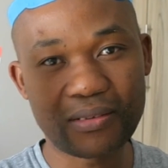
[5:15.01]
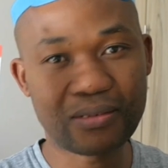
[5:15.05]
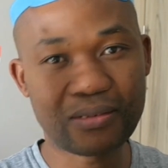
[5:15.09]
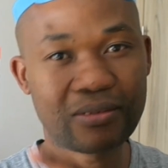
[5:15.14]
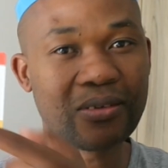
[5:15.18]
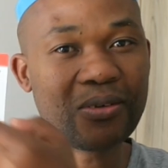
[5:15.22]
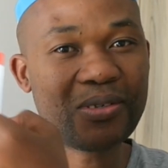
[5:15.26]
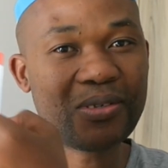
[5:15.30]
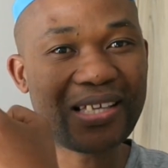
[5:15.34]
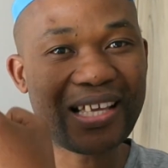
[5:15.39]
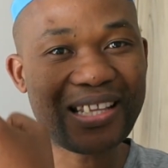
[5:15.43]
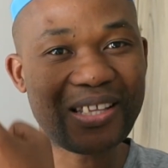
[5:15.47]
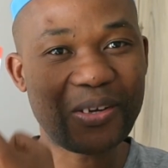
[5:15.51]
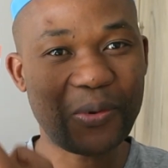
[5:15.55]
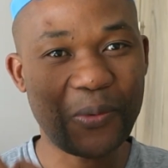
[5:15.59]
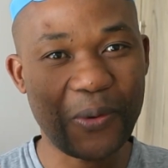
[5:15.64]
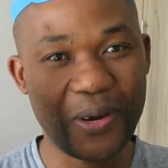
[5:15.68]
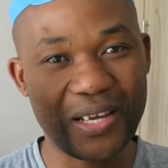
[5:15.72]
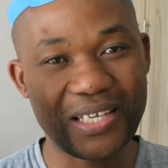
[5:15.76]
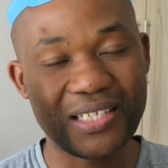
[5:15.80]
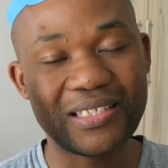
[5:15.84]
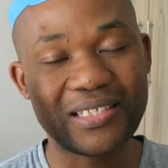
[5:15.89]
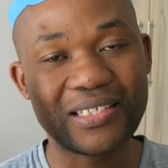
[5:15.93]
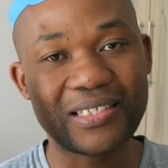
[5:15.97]
Those are the
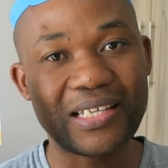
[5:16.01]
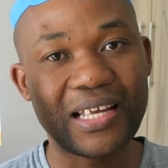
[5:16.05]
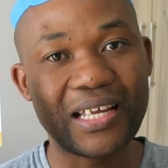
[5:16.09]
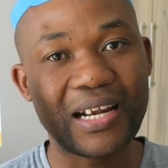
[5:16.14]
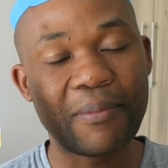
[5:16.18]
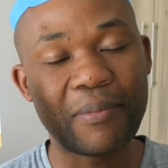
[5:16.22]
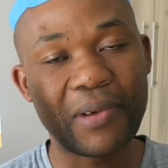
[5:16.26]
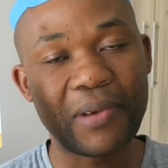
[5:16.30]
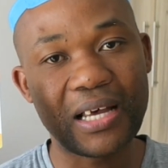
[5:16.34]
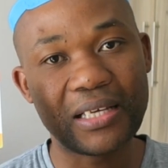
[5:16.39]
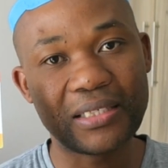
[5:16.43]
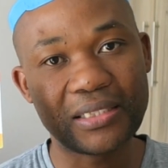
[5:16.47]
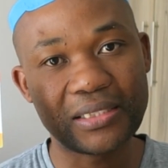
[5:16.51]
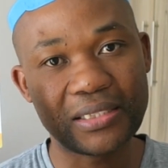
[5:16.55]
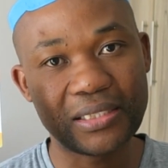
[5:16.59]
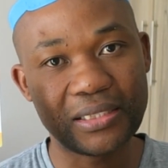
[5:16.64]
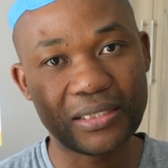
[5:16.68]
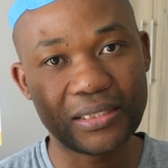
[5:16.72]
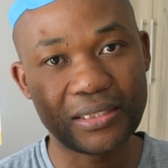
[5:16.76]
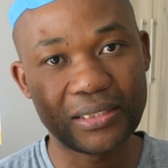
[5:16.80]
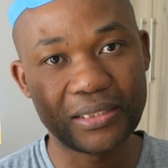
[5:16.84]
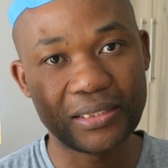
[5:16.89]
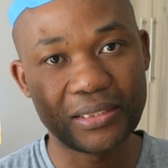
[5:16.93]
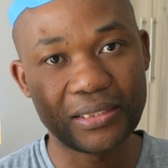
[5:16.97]
questions that I'm asking.